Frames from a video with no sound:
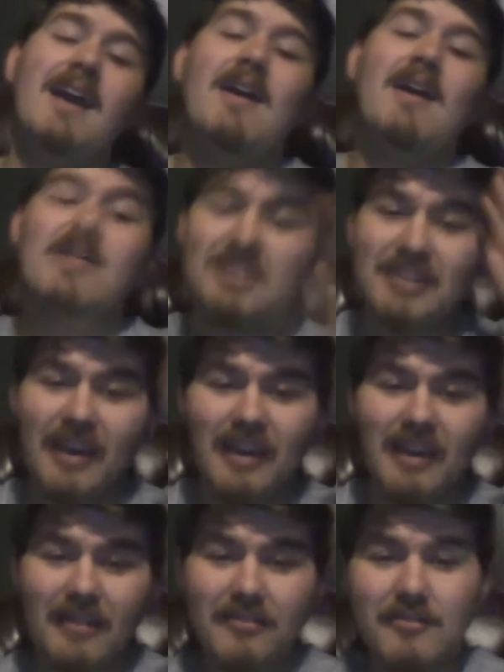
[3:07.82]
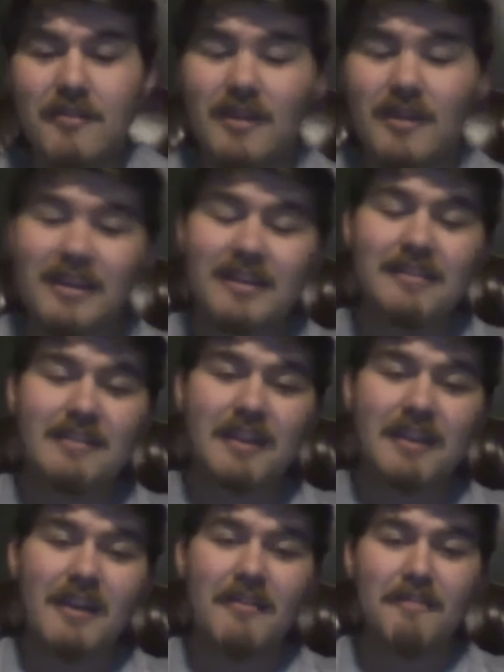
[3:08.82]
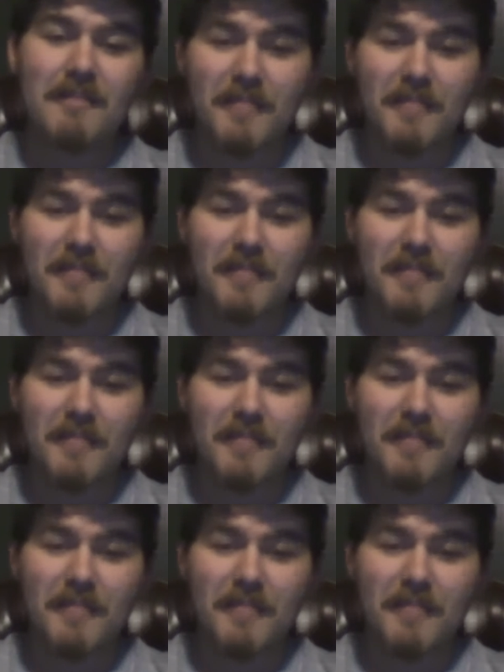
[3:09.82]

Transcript: shout out to you, buddy. You know,